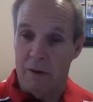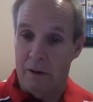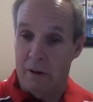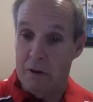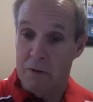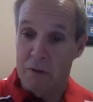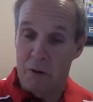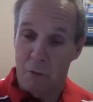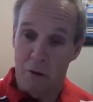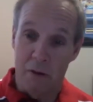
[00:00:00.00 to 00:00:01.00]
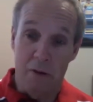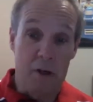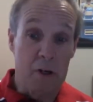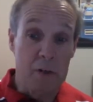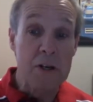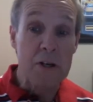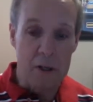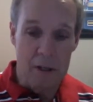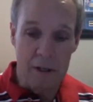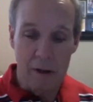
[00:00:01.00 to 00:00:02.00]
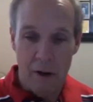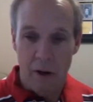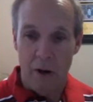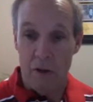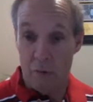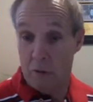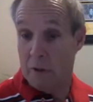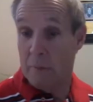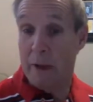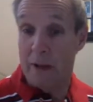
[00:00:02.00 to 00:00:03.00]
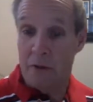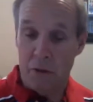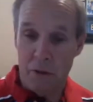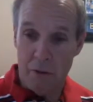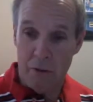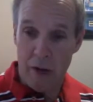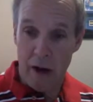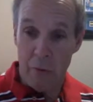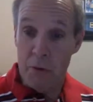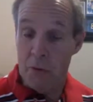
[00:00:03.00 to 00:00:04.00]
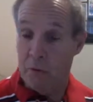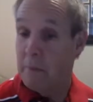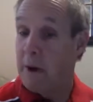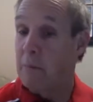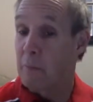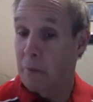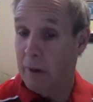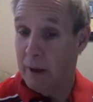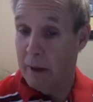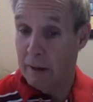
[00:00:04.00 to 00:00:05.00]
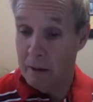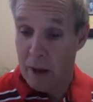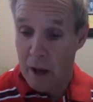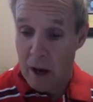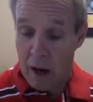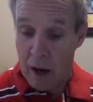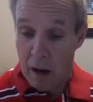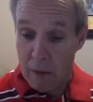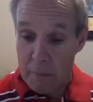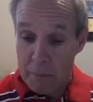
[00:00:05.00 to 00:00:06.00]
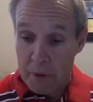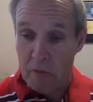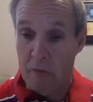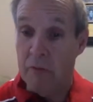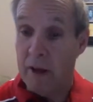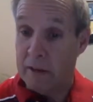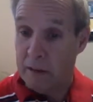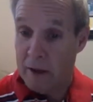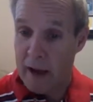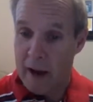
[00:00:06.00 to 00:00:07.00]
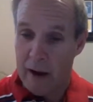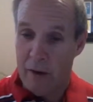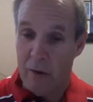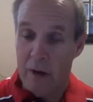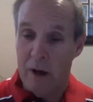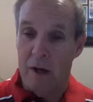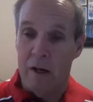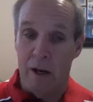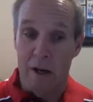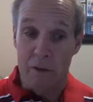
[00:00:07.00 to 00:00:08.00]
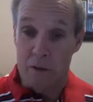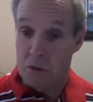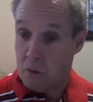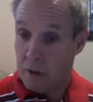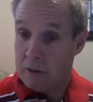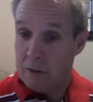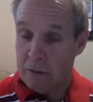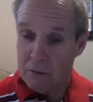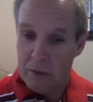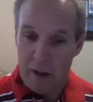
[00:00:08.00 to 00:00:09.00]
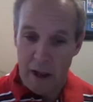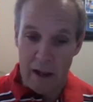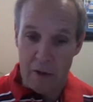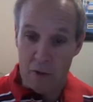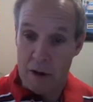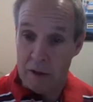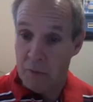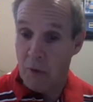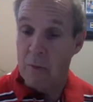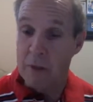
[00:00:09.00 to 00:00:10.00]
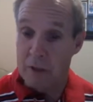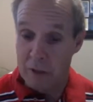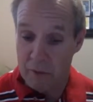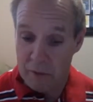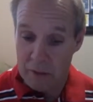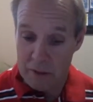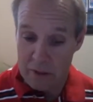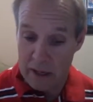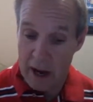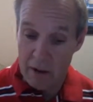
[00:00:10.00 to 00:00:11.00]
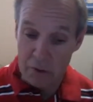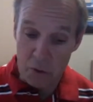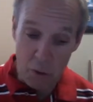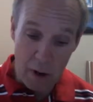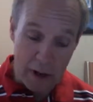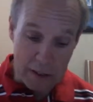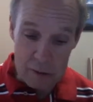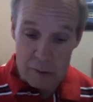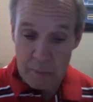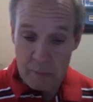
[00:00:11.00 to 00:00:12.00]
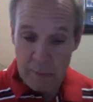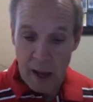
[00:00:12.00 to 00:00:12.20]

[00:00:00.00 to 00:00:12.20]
the use of the word collision is really meant to help you remember and reflect on how destructive and transformative this encounter was.